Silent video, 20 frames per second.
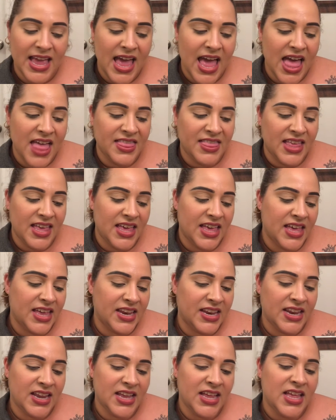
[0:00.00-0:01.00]
And
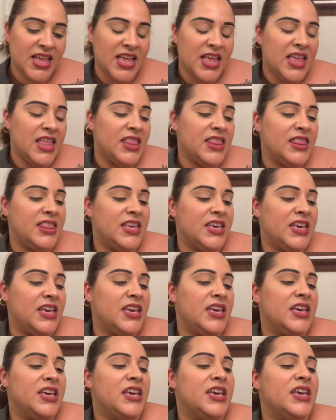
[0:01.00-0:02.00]
then
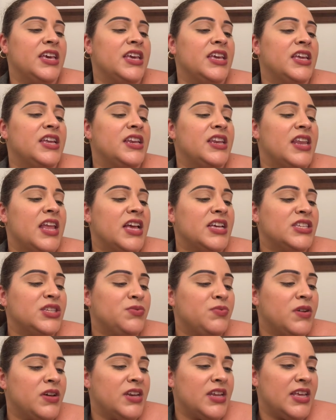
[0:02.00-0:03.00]
the next
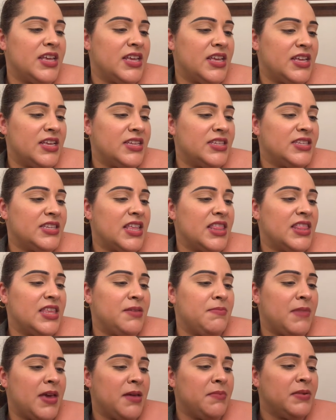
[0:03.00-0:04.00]
one is the
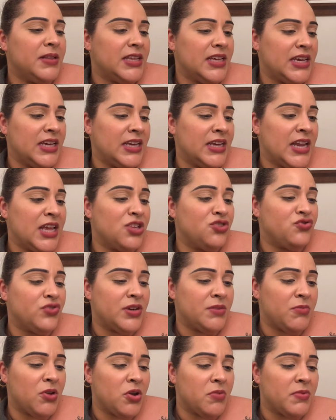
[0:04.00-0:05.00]
Maybelline
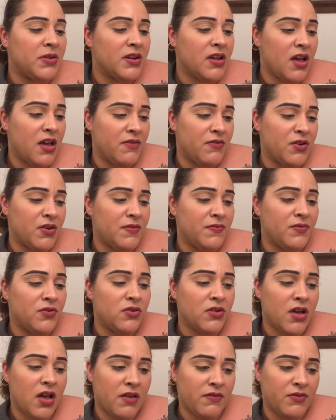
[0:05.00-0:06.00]
Dream Urban Cover Full
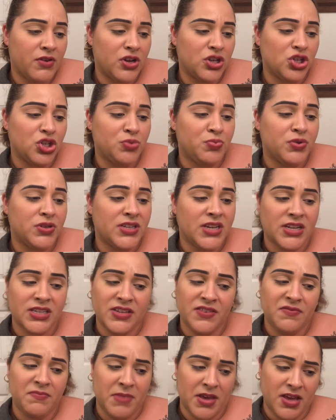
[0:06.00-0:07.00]
Coverage
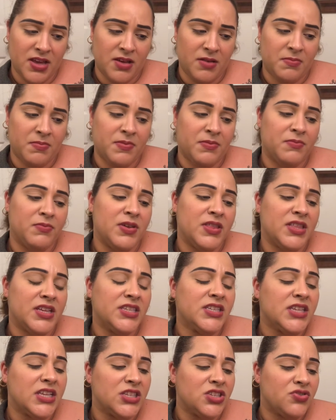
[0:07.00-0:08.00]
Protective Makeup with a
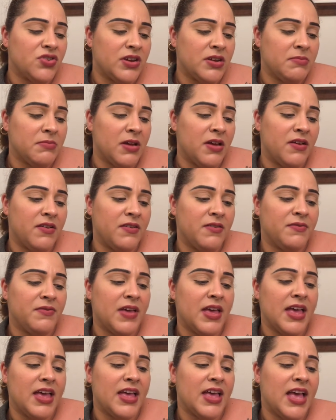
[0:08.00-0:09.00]
sunscreen of
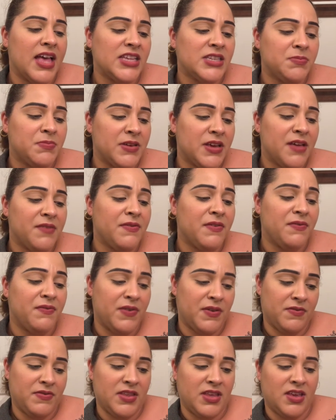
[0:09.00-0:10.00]
SPF
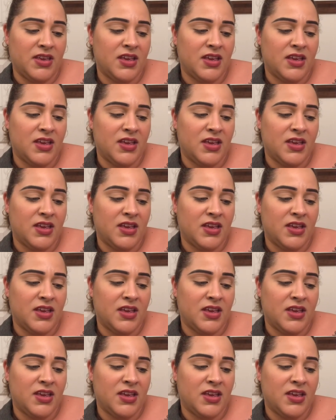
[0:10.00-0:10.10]
50.